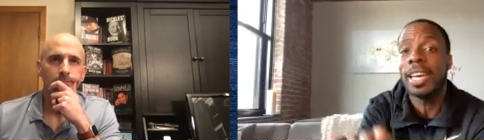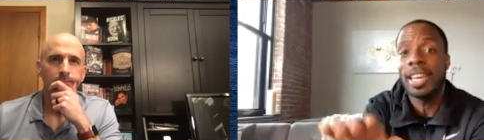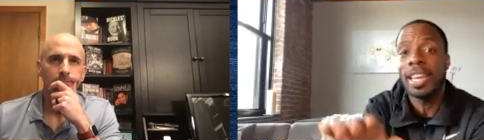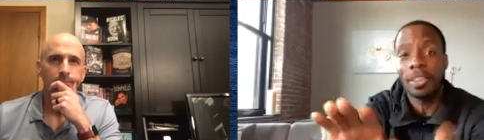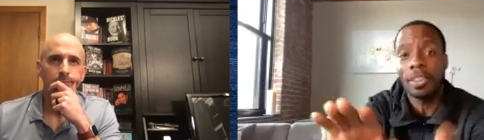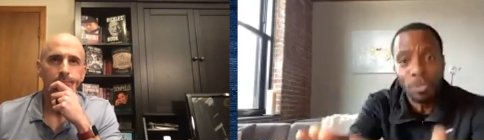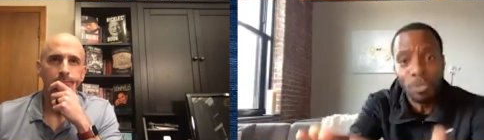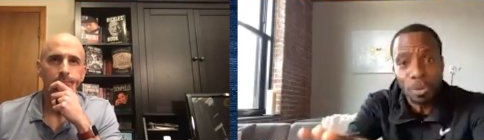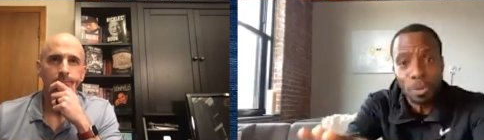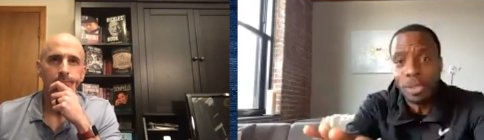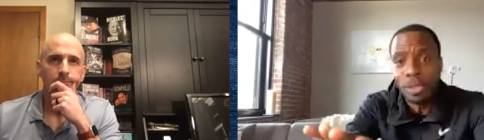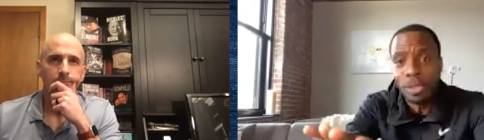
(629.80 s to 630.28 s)
Speaker 1: if
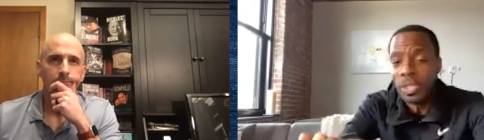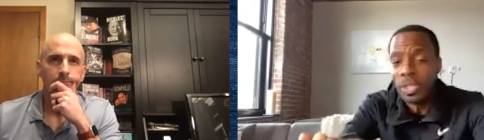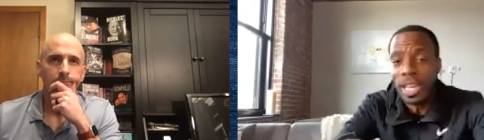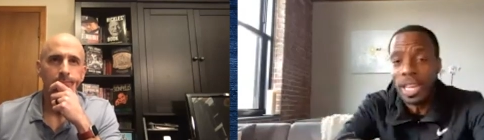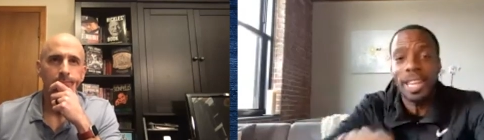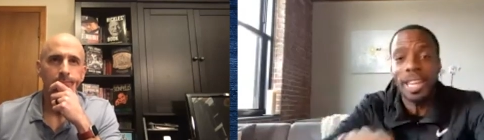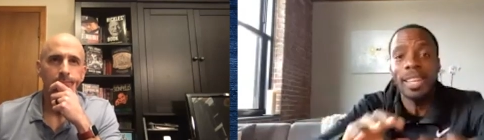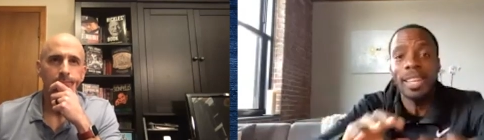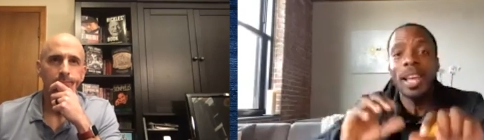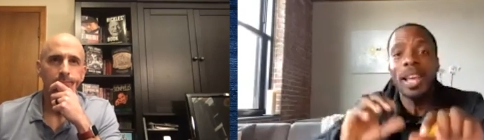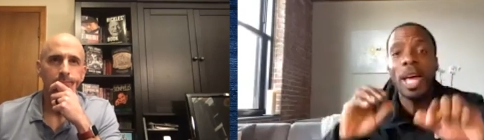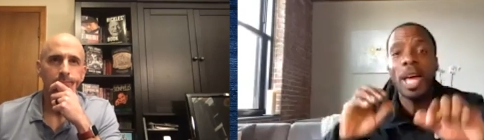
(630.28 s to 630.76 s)
we're
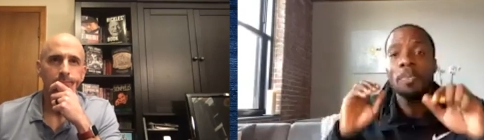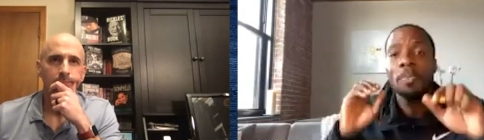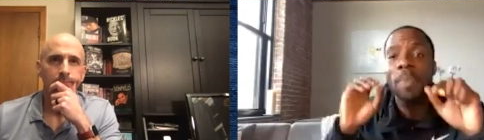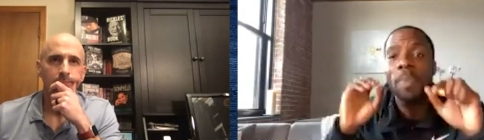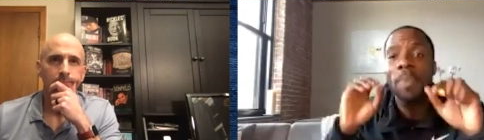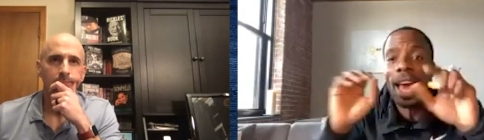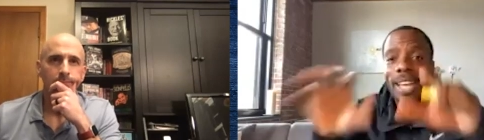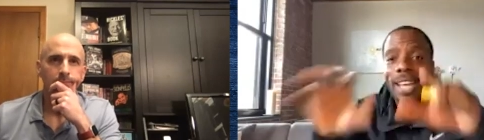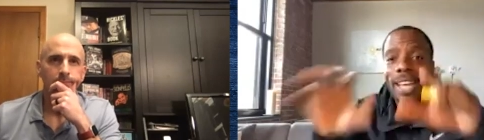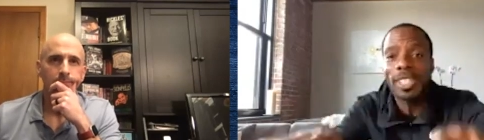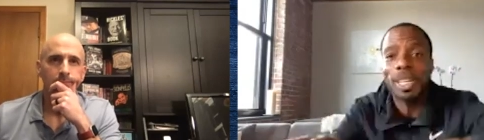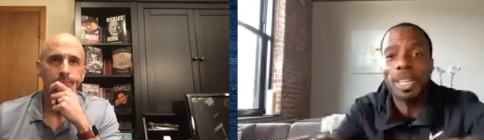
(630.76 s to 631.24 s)
saying
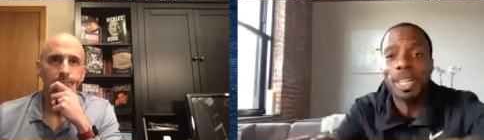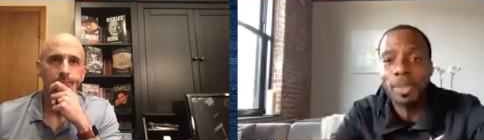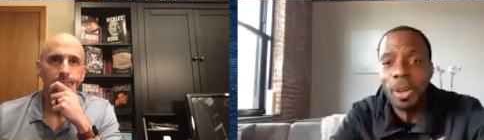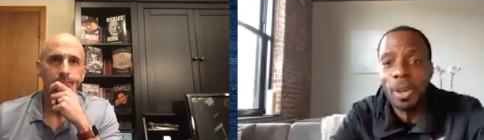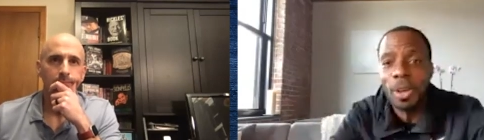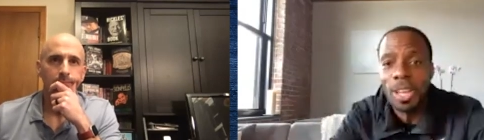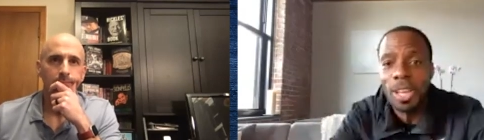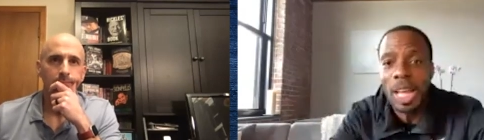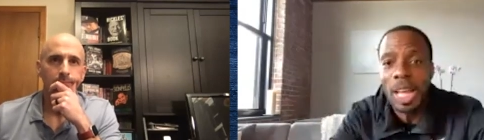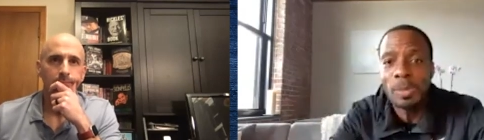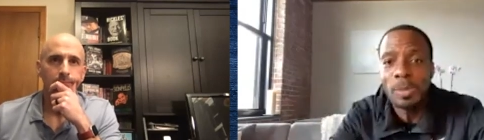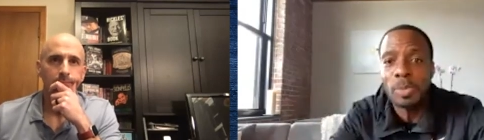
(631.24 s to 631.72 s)
basketball
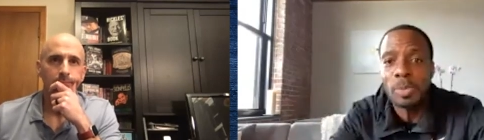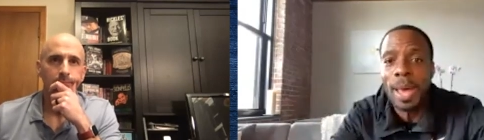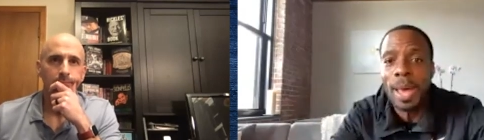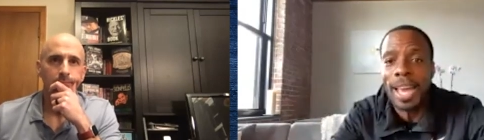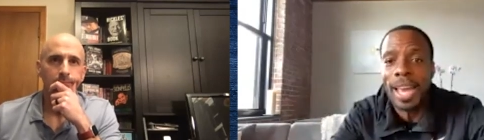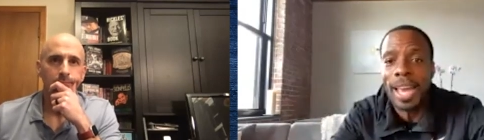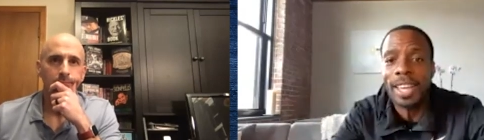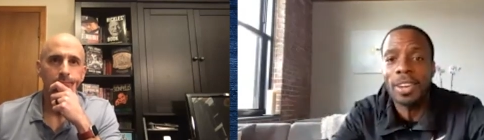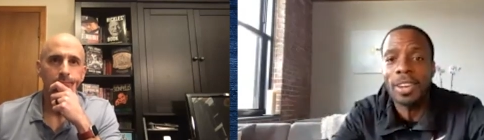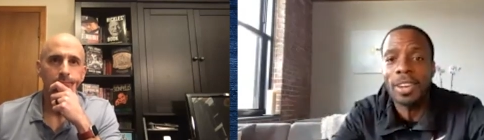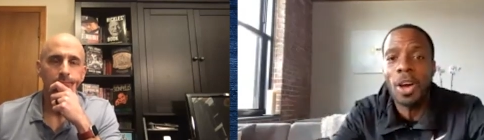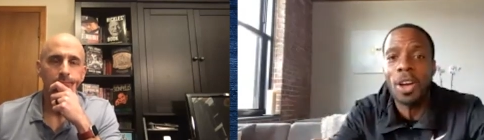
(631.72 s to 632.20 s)
comes back
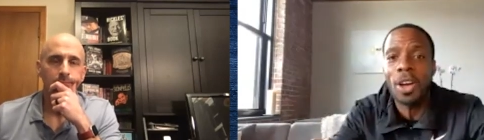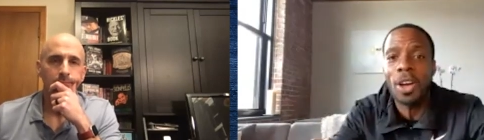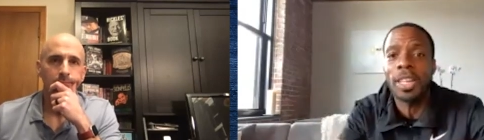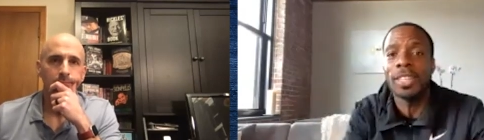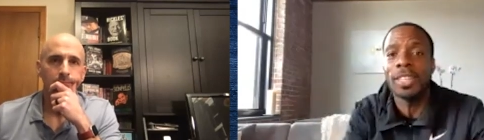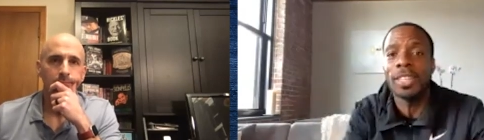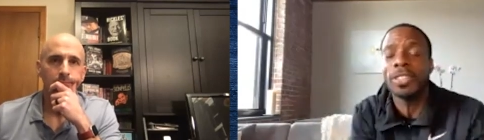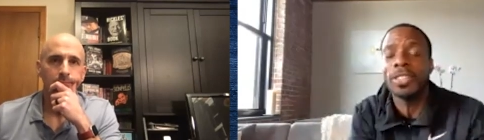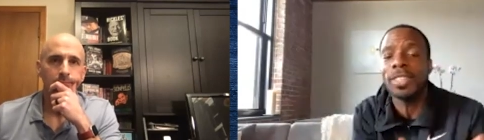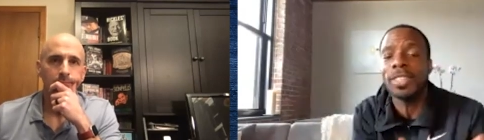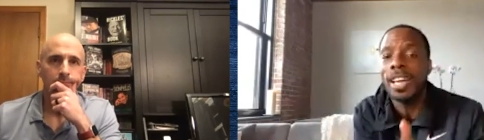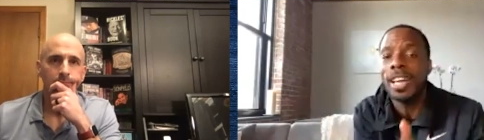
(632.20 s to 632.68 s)
in
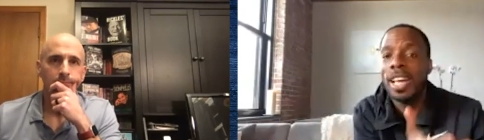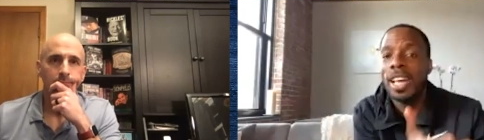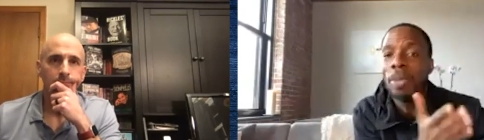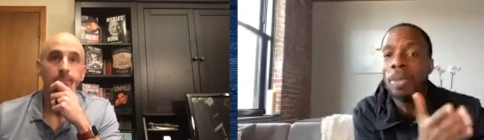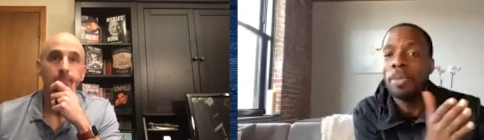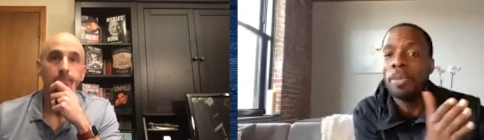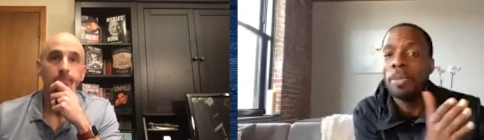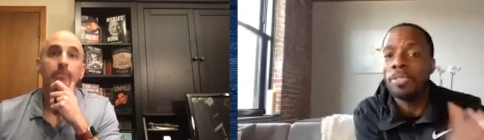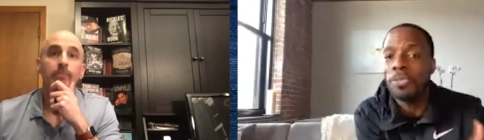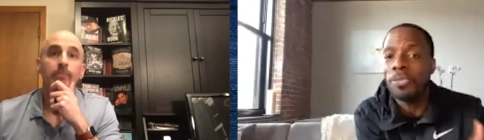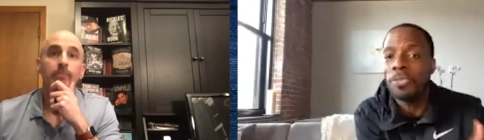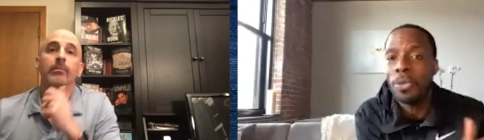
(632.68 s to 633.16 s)
August,
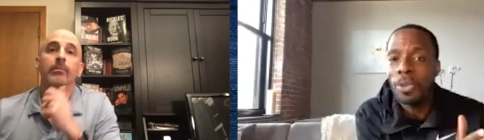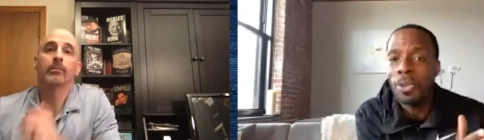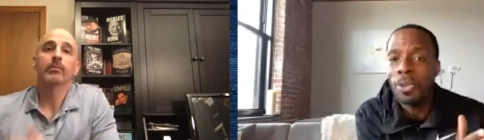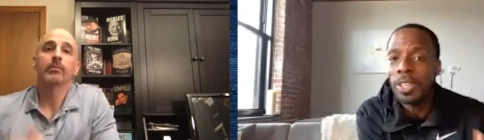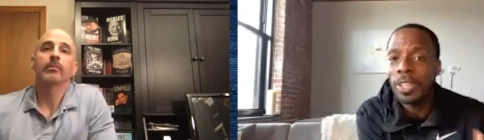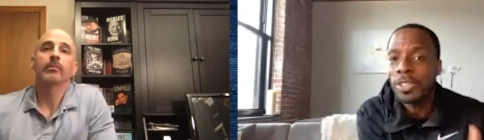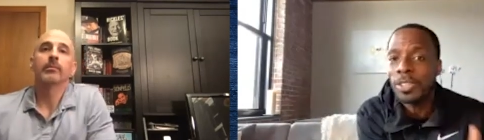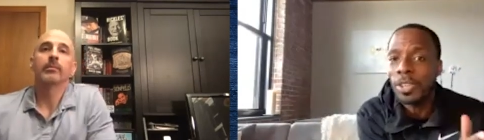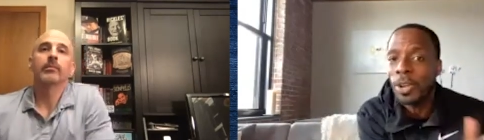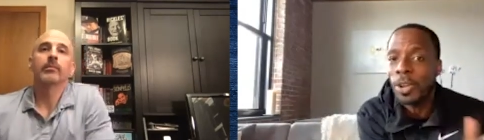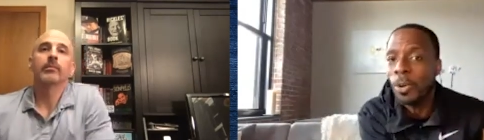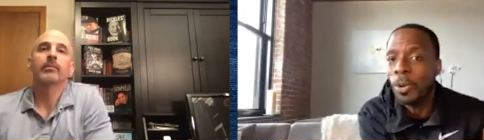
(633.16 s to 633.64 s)
before this
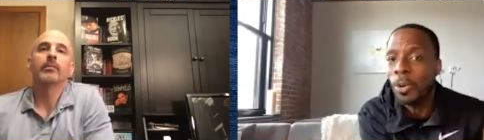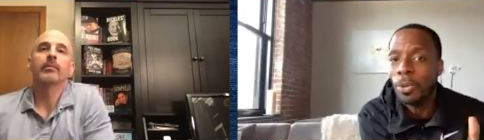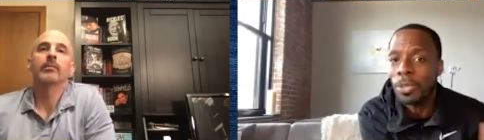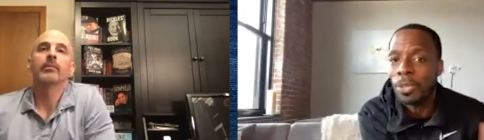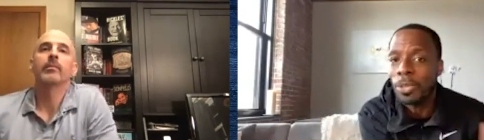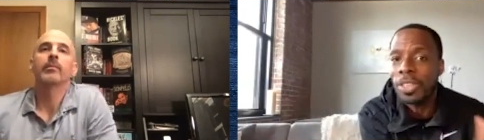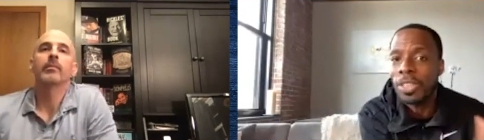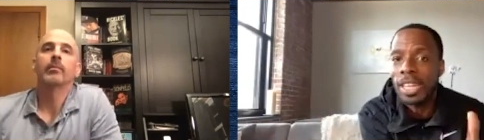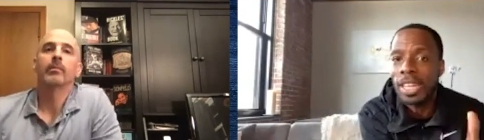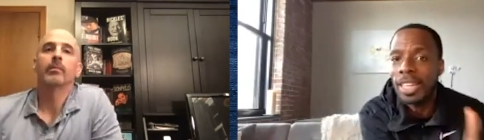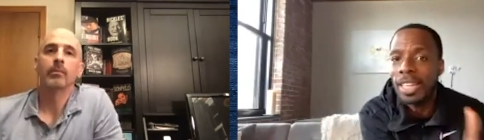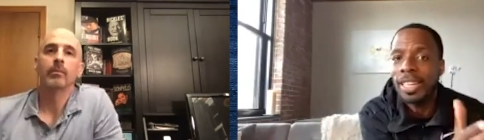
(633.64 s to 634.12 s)
whole
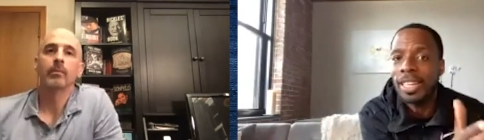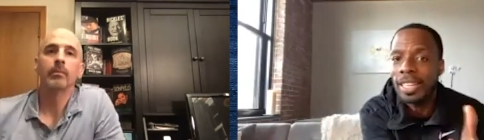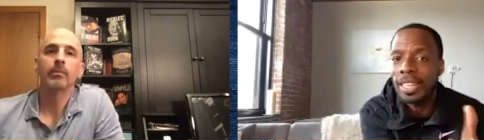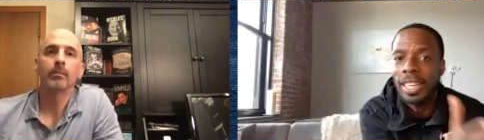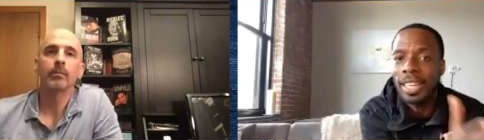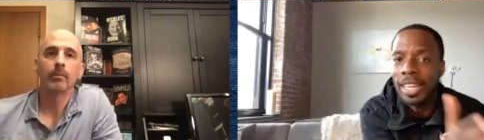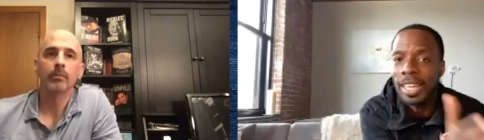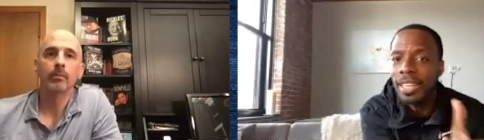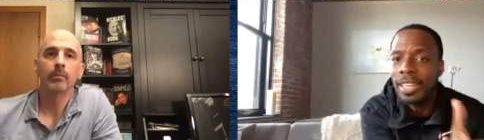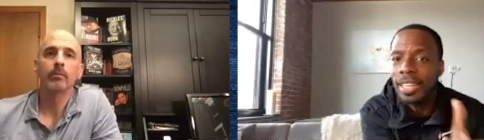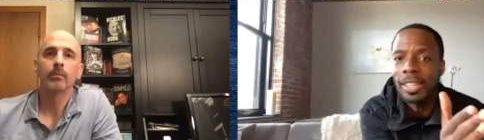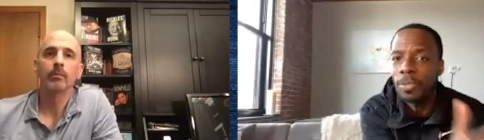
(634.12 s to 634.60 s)
thing
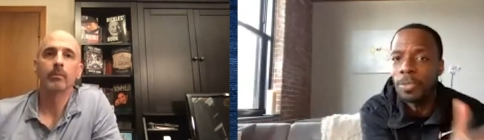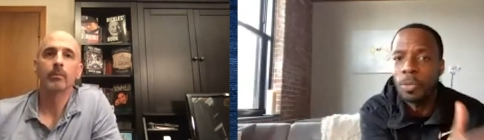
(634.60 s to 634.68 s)
ended,